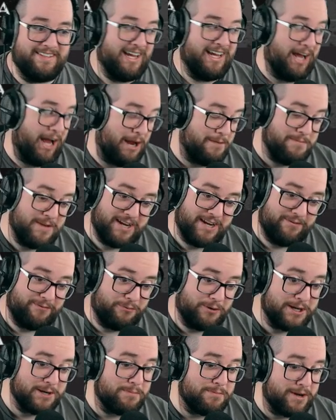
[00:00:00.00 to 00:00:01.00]
I mean, if
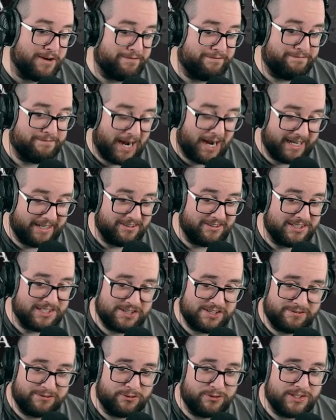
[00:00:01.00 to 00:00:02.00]
we could be a
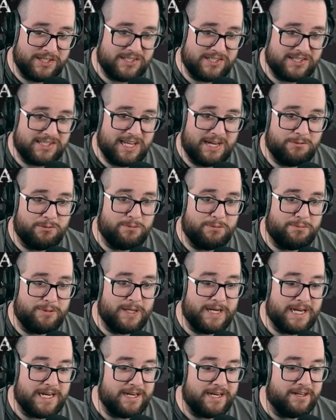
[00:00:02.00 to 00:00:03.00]
finalist for this, that would
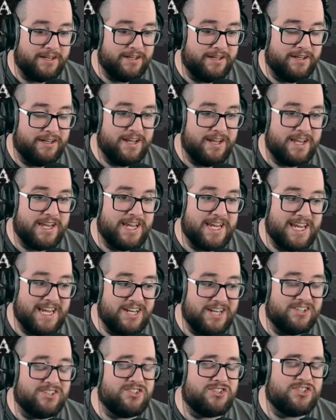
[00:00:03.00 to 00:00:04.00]
be
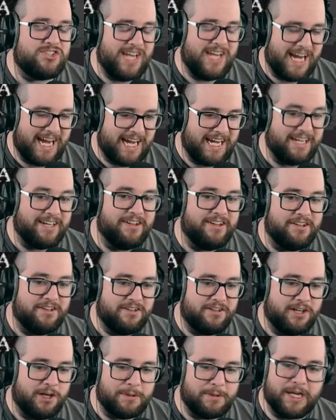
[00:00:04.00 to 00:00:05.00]
insane
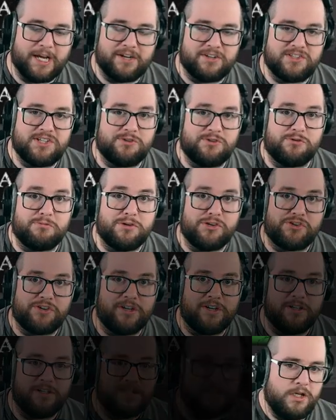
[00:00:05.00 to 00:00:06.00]
coming out of Central
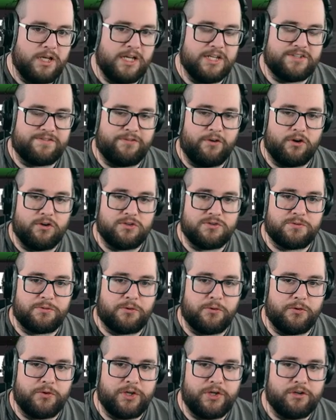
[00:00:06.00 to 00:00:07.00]
Michigan. As far as
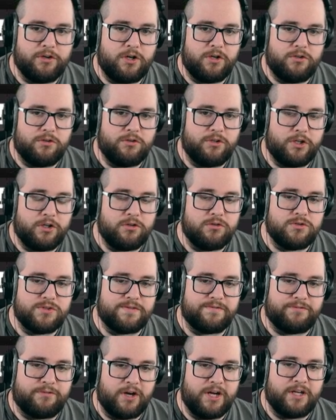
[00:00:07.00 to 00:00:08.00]
recruiting goes,
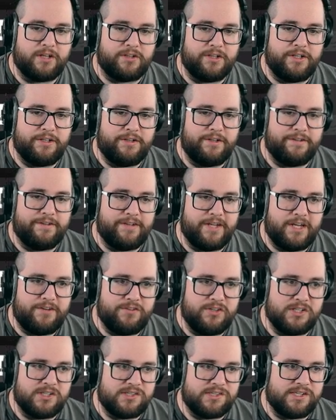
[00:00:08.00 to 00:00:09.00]
Franklin
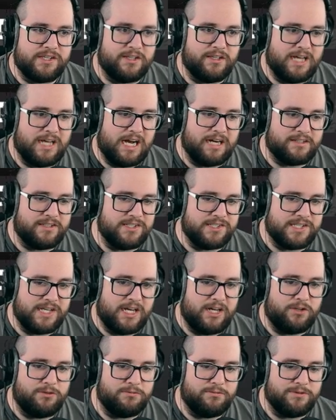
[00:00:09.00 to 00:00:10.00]
Davis locked us
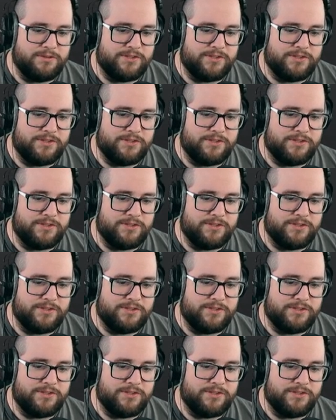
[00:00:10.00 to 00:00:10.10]
out.